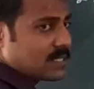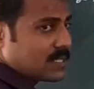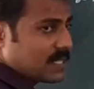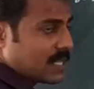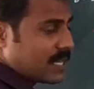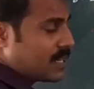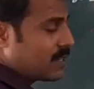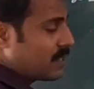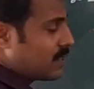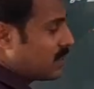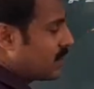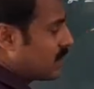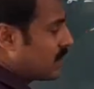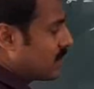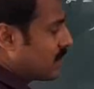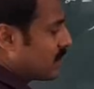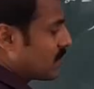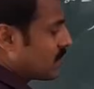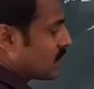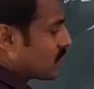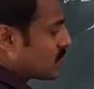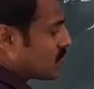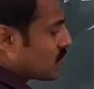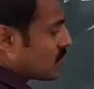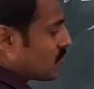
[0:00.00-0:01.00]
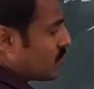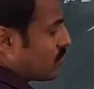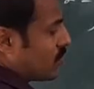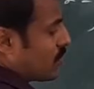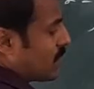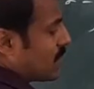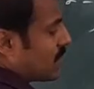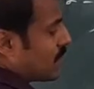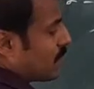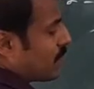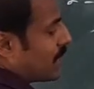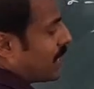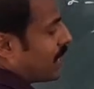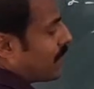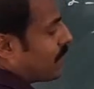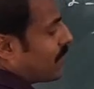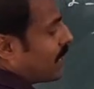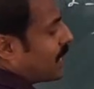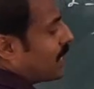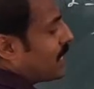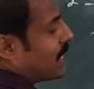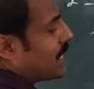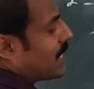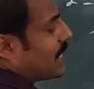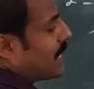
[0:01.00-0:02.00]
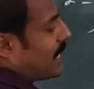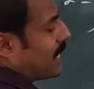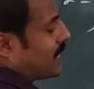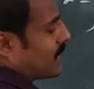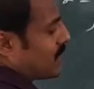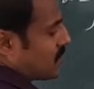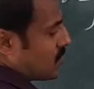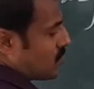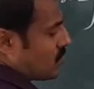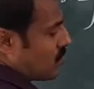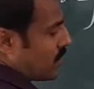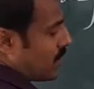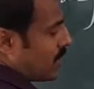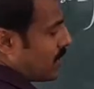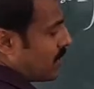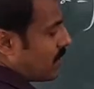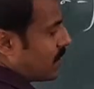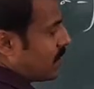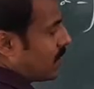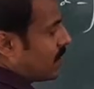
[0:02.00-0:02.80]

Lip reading: Then so multiply by dx. Okay,